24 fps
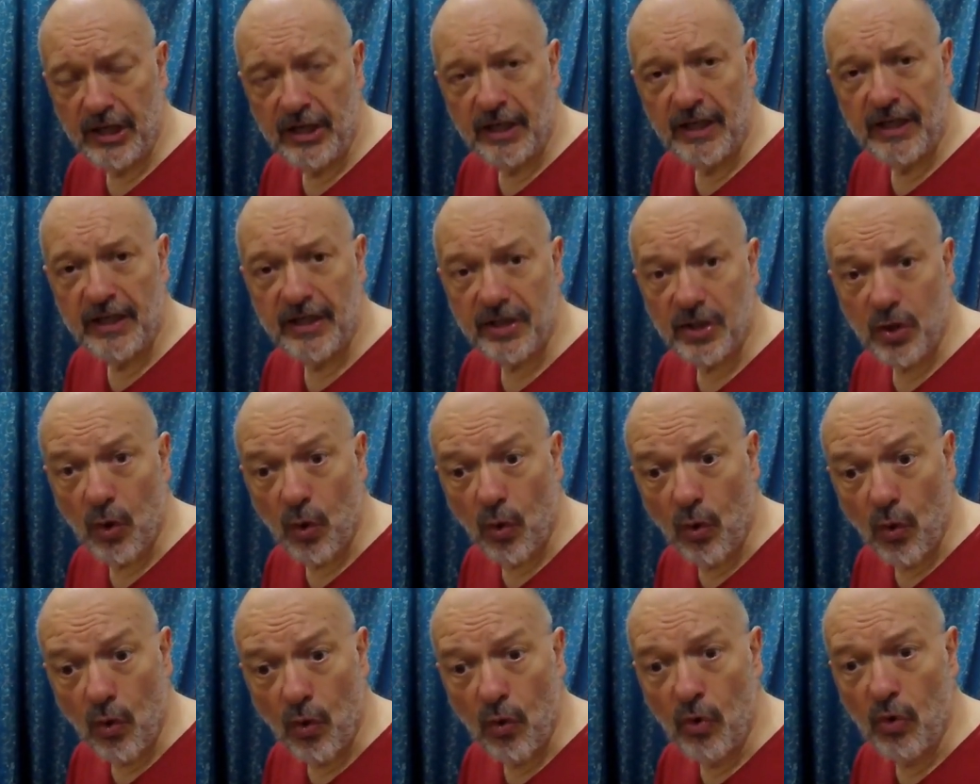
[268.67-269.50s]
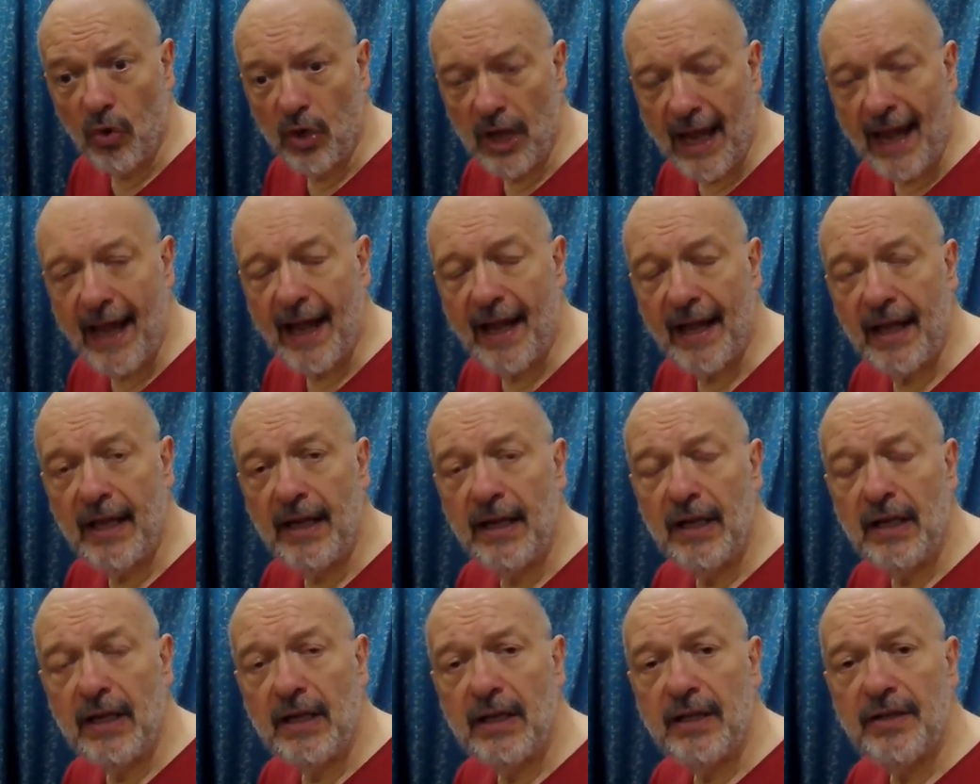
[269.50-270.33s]
It's all there.
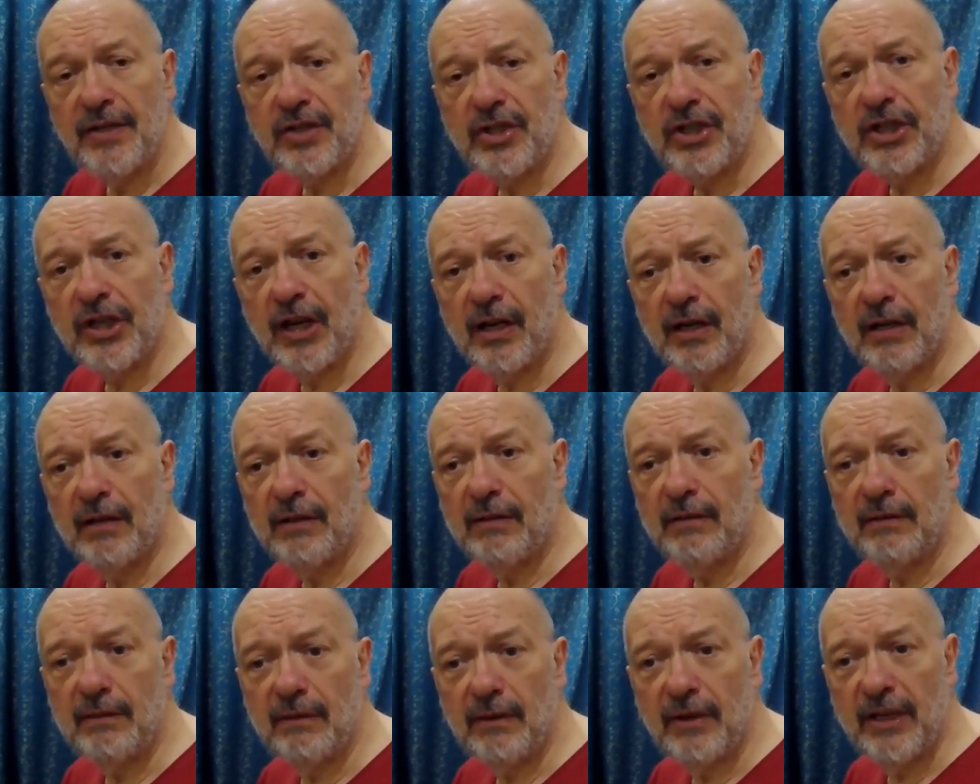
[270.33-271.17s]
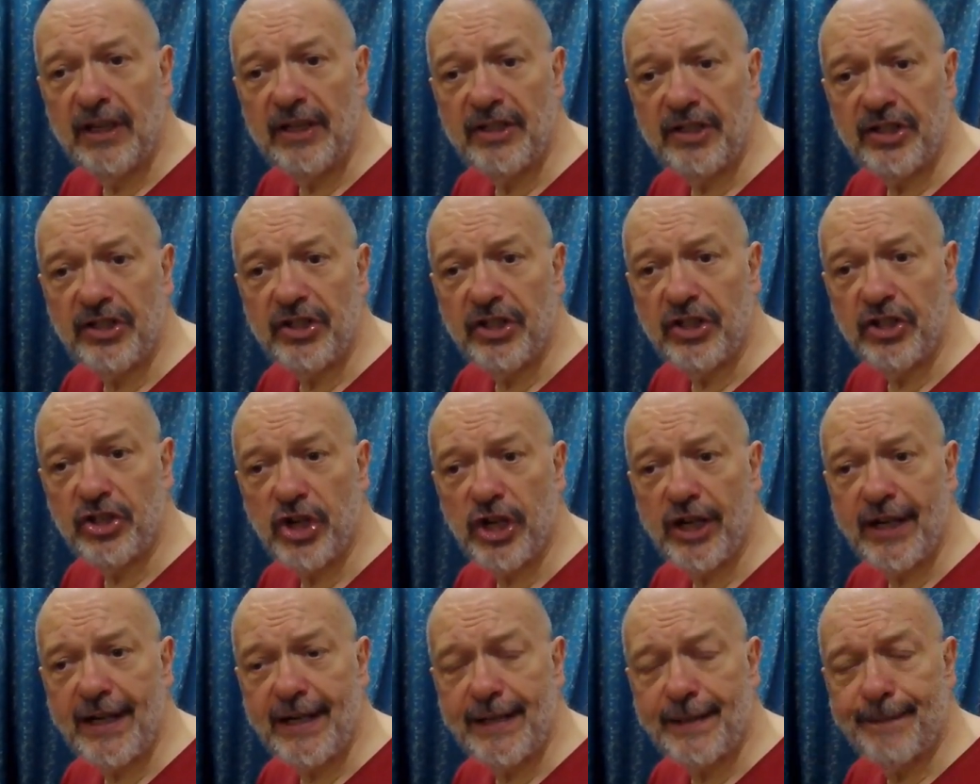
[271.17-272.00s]
So, is it a
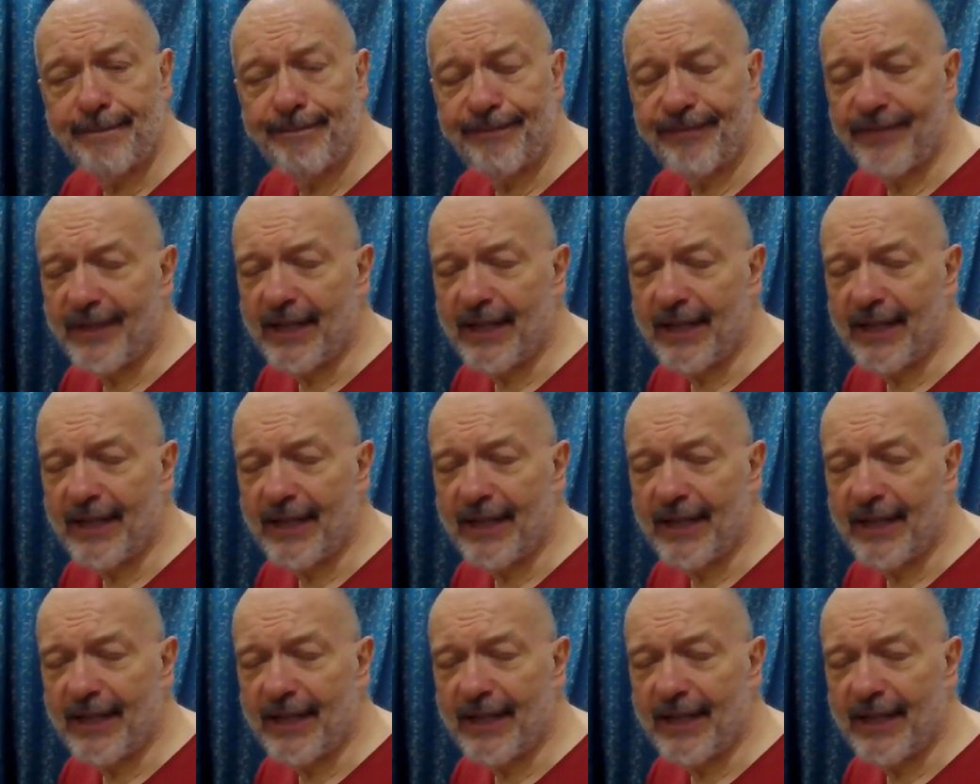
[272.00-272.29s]
cheat?